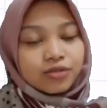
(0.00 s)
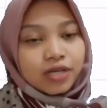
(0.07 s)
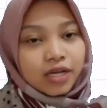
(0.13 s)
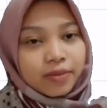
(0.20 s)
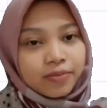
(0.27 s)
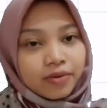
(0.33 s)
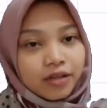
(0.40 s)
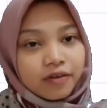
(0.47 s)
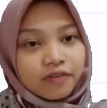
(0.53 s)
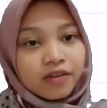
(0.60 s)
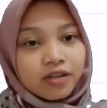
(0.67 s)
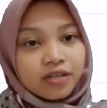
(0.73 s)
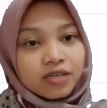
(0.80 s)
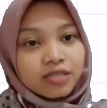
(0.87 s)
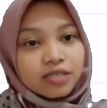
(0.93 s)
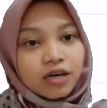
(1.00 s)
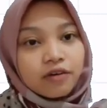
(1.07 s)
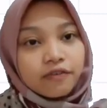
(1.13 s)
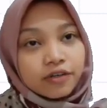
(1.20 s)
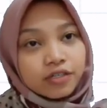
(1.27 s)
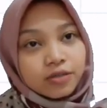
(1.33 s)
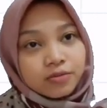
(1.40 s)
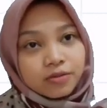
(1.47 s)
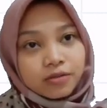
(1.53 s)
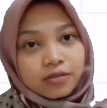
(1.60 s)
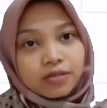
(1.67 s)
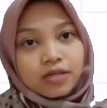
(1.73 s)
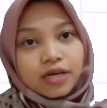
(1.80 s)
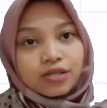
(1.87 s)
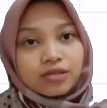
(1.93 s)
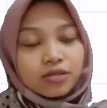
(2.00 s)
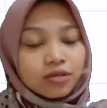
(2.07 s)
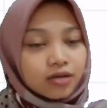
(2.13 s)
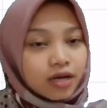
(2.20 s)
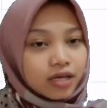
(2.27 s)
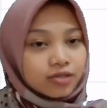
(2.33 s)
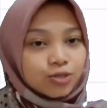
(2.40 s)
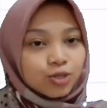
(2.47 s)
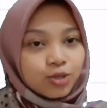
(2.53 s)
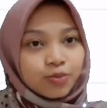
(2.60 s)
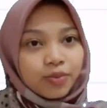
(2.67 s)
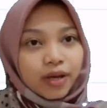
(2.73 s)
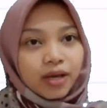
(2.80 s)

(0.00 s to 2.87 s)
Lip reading: debt level is affordable as long as your